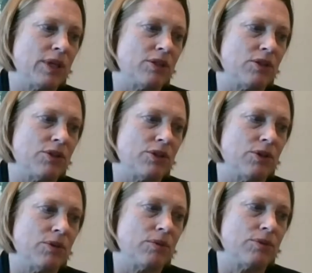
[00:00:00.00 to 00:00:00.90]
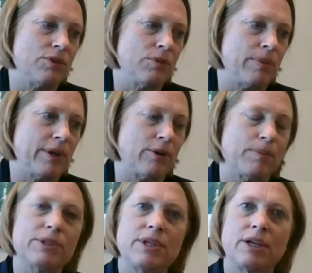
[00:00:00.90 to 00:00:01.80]
we can do to better
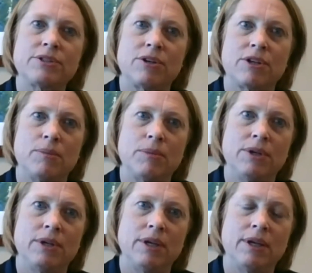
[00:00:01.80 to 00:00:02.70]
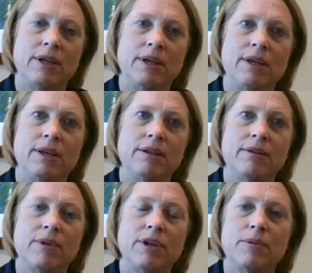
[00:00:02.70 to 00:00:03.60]
protect our community,
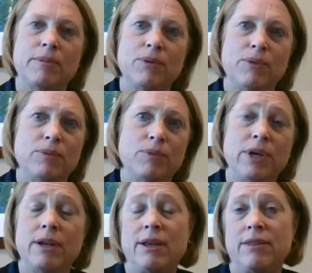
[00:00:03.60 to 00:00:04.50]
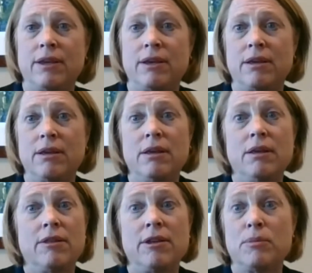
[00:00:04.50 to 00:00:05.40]
and it could be a win-win. And I think
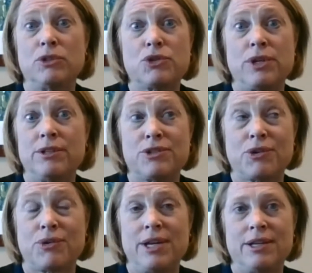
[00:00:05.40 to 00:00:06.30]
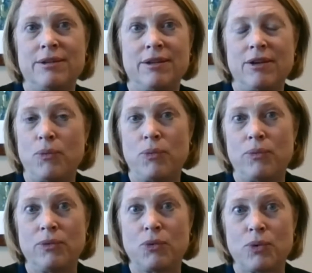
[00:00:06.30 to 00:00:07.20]
the Emerald Trail is a great
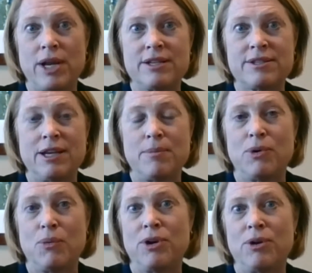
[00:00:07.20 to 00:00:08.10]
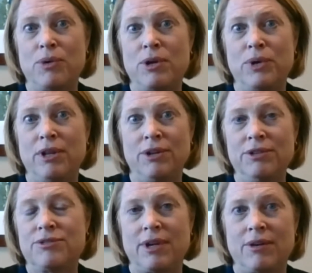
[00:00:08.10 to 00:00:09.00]
example of what a win-win
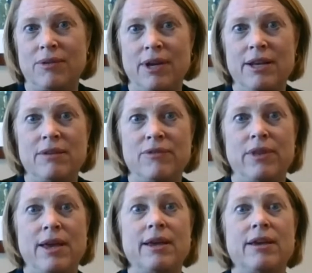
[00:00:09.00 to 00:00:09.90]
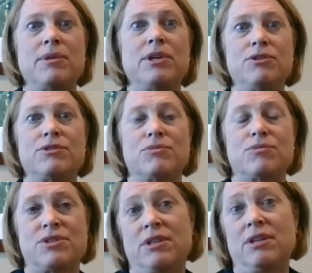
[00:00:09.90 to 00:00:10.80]
looks like, right? If that can be used as
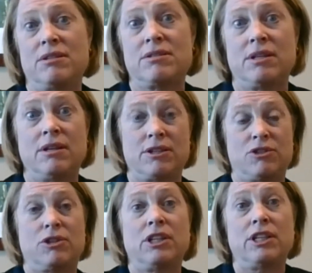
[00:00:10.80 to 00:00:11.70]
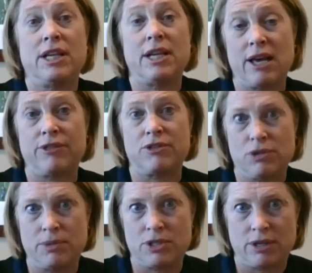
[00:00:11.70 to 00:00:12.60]
resiliency, because you're cleaning out the
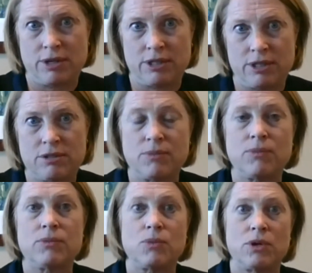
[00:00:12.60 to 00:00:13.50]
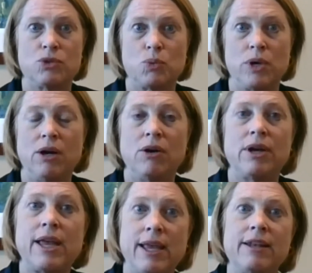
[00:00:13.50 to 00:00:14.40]
tributaries as
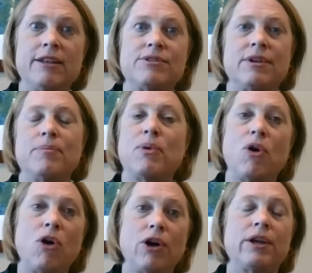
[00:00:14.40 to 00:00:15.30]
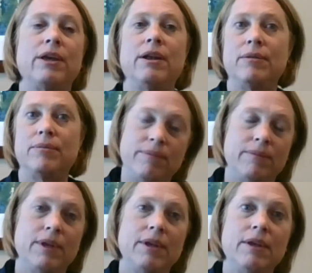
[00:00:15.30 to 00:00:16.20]
well, and it's a park and a
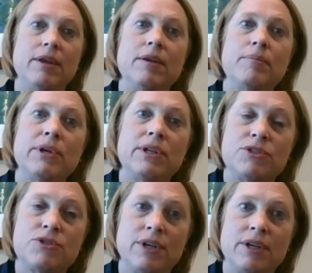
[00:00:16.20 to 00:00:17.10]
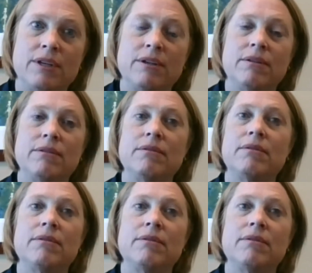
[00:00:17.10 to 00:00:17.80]
pedestrian.